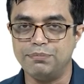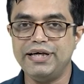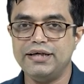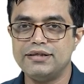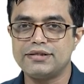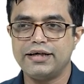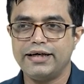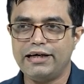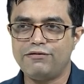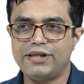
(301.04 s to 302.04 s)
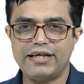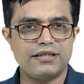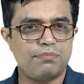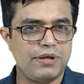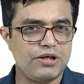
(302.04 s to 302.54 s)
It means if there
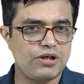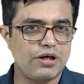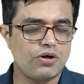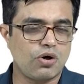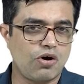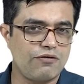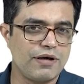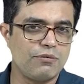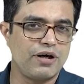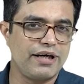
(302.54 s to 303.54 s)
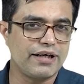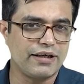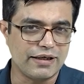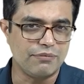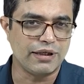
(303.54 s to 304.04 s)
is a patient of hemolytic
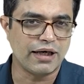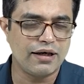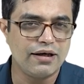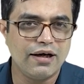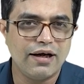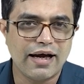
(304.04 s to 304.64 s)
anemia,